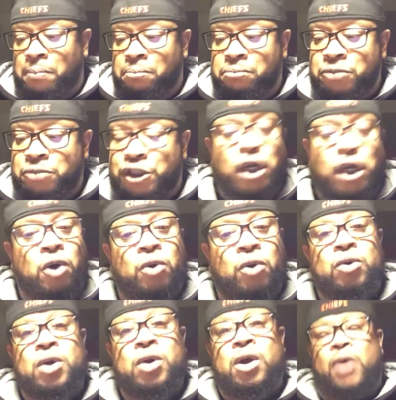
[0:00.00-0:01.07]
So
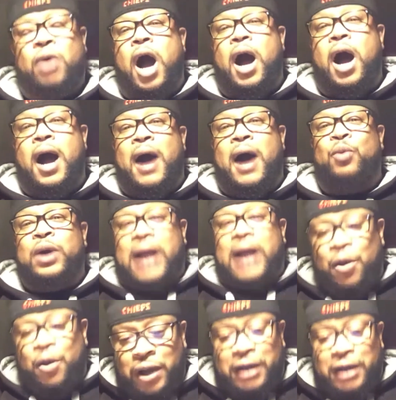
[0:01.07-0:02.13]
what I
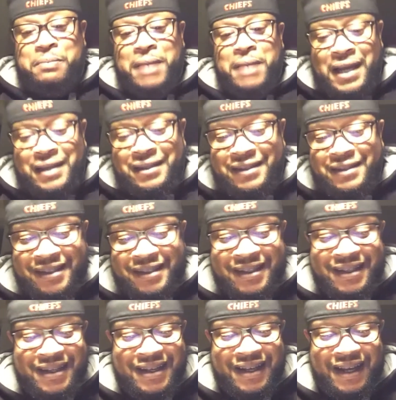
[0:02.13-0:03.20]
recommend
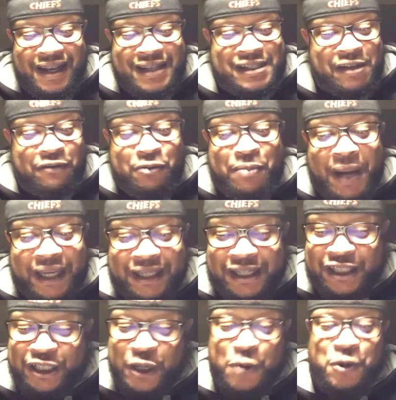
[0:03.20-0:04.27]
is everybody to
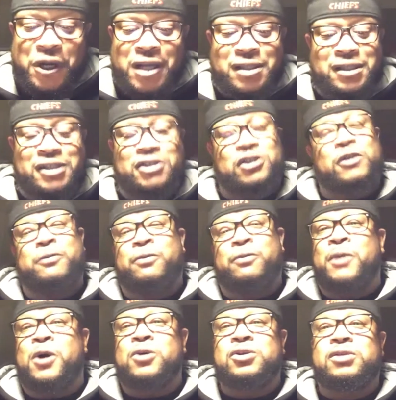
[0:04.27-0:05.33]
tune into the Super
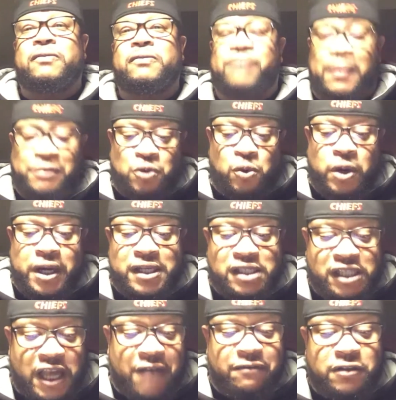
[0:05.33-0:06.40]
Bowls February
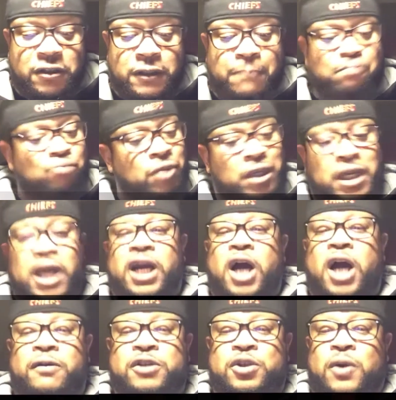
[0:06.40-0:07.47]
7th.
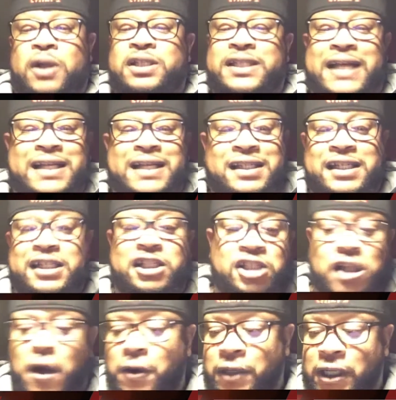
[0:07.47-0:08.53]
Kickoff starts at
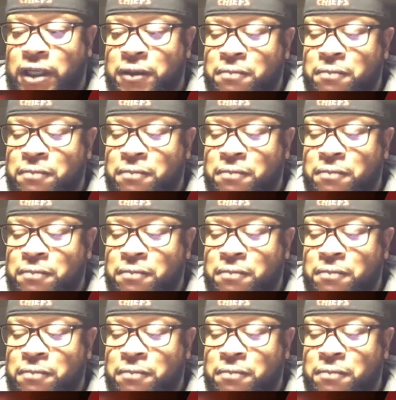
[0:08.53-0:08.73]
6:30.